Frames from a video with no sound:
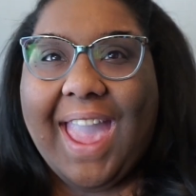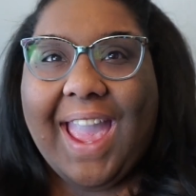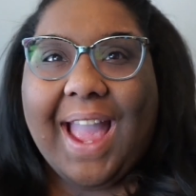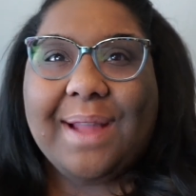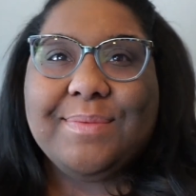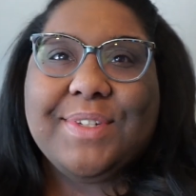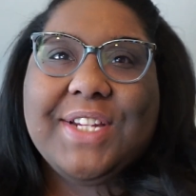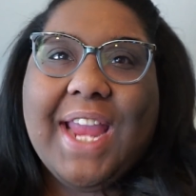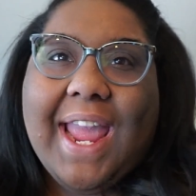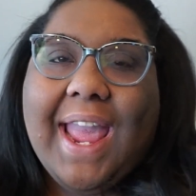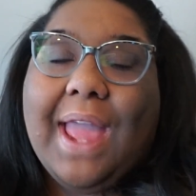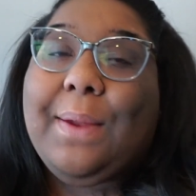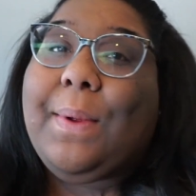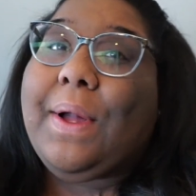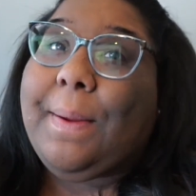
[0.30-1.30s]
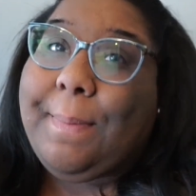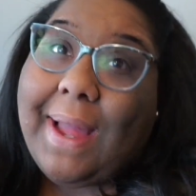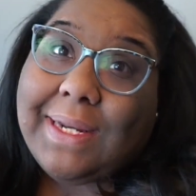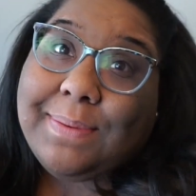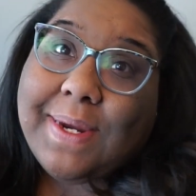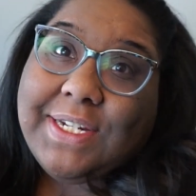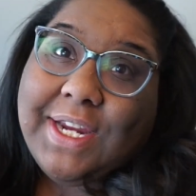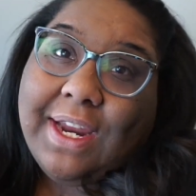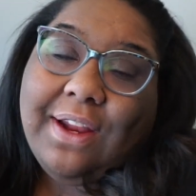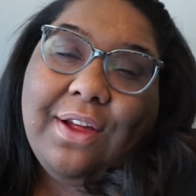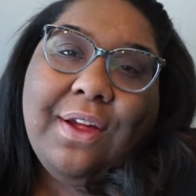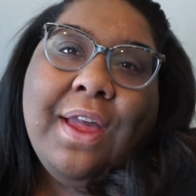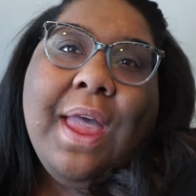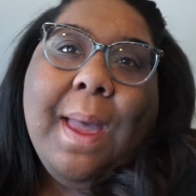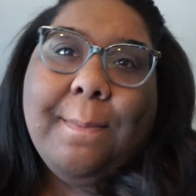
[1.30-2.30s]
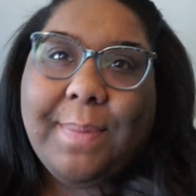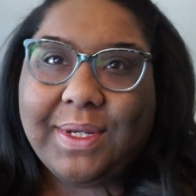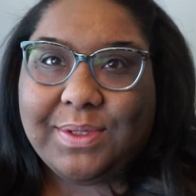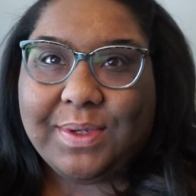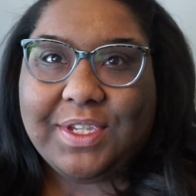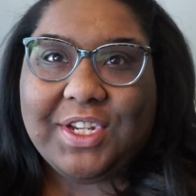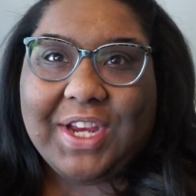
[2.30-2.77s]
I'm Shay and welcome back to my channel, Books with